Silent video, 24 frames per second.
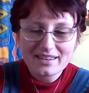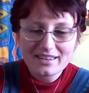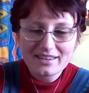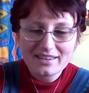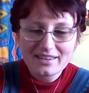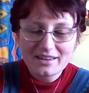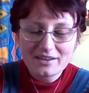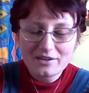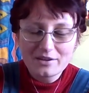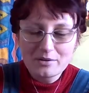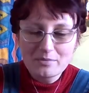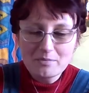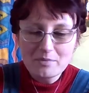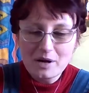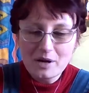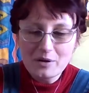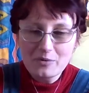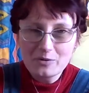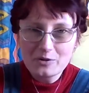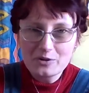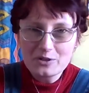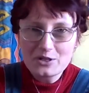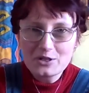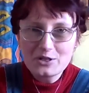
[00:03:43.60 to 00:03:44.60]
So you might
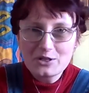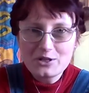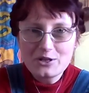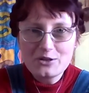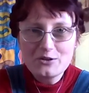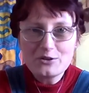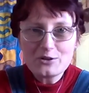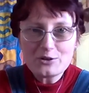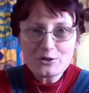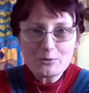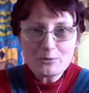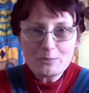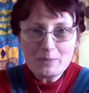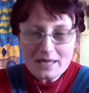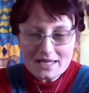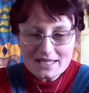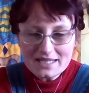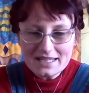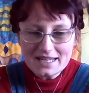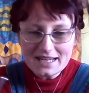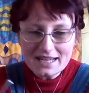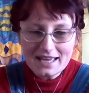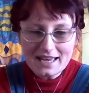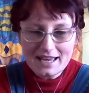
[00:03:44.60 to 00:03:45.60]
want to choose your
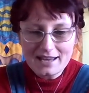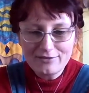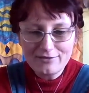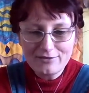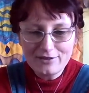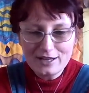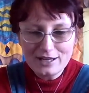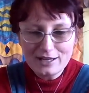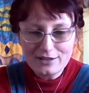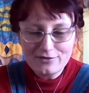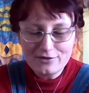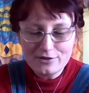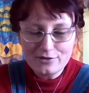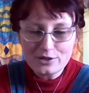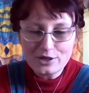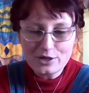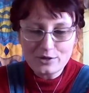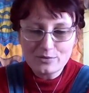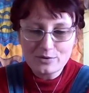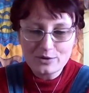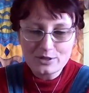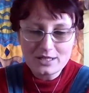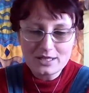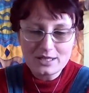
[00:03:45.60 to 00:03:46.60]
beater carefully if you don't
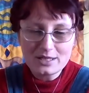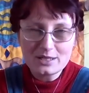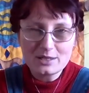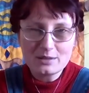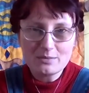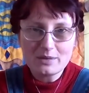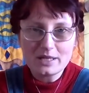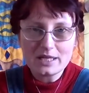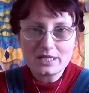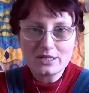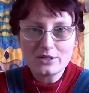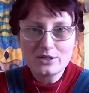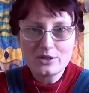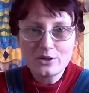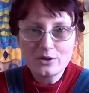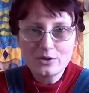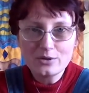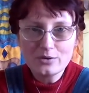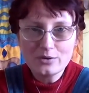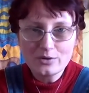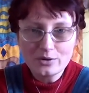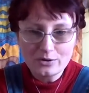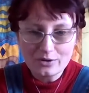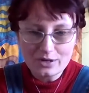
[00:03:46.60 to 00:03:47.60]
want it to be
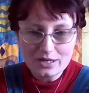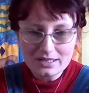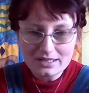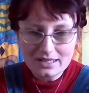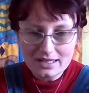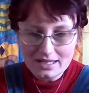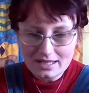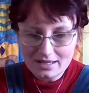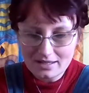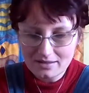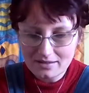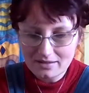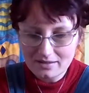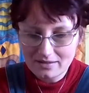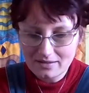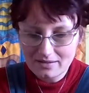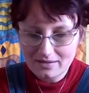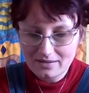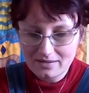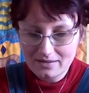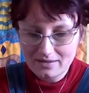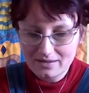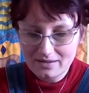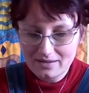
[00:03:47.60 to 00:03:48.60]
too noisy.
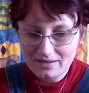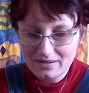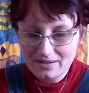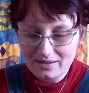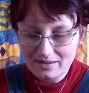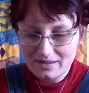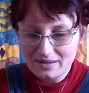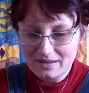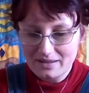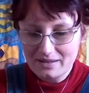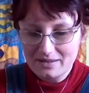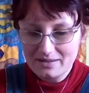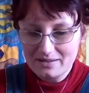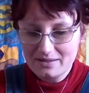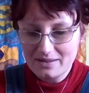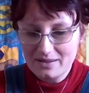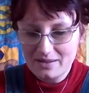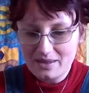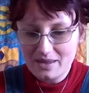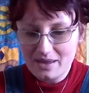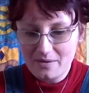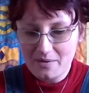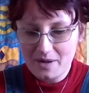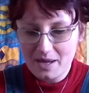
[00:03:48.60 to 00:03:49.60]
So
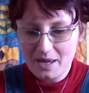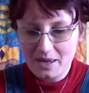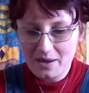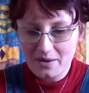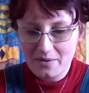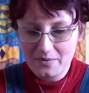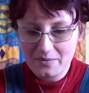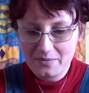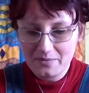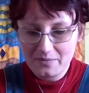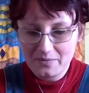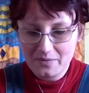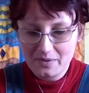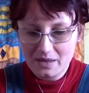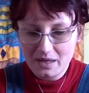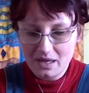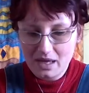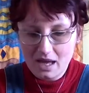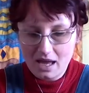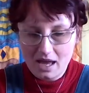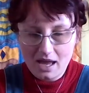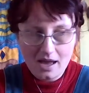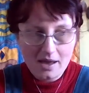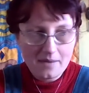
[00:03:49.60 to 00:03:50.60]
there we go.
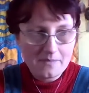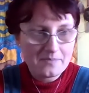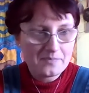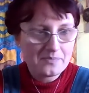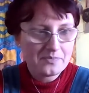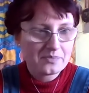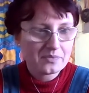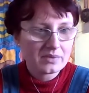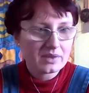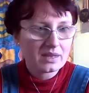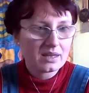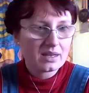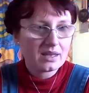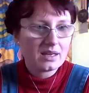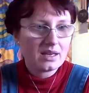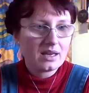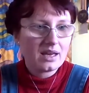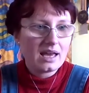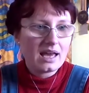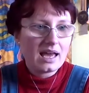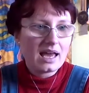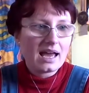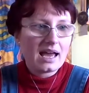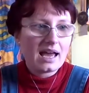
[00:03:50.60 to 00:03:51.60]

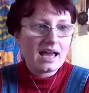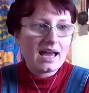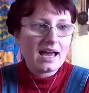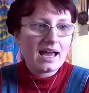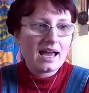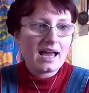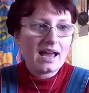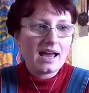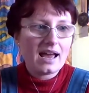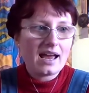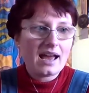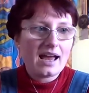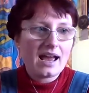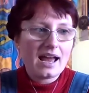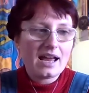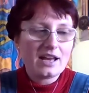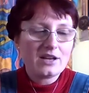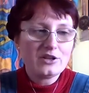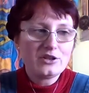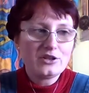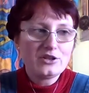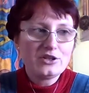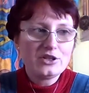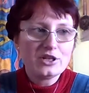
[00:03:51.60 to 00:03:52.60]

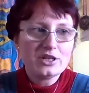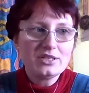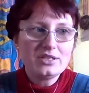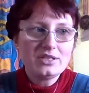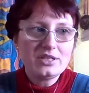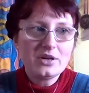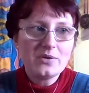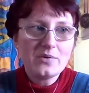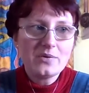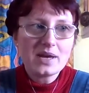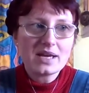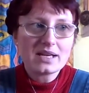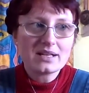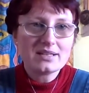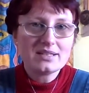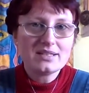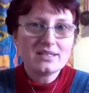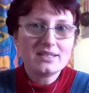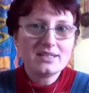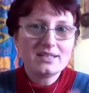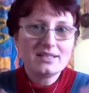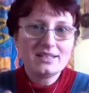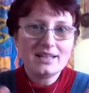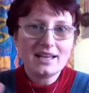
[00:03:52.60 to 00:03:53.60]
And just to
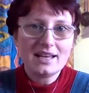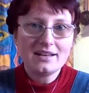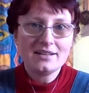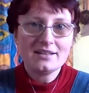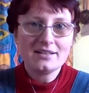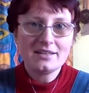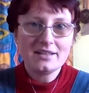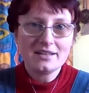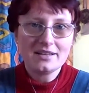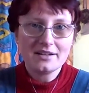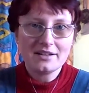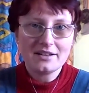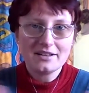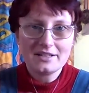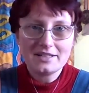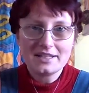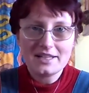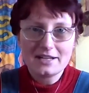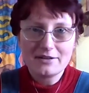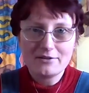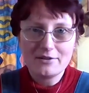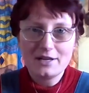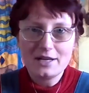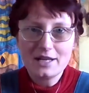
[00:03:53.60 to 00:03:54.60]
extend the
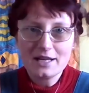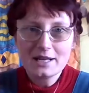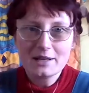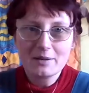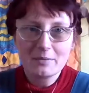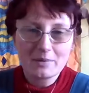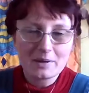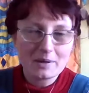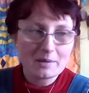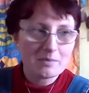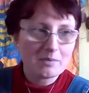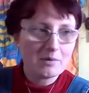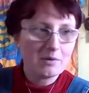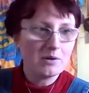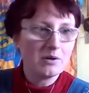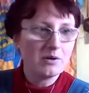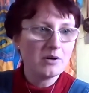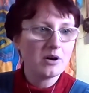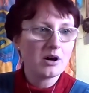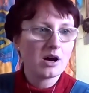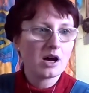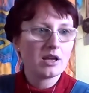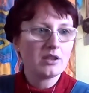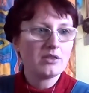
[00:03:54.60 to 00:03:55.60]
idea a little bit more,
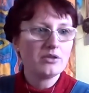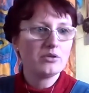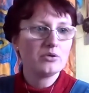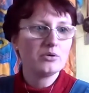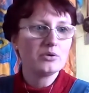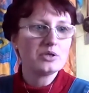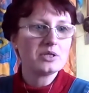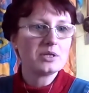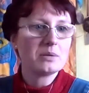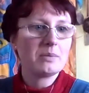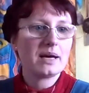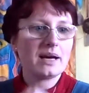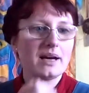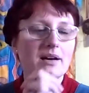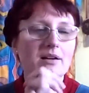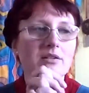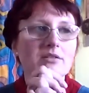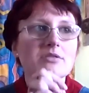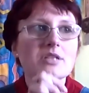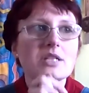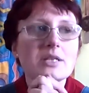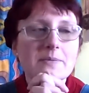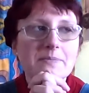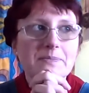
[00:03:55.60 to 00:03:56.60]
I thought
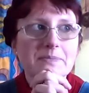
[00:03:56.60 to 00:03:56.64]
about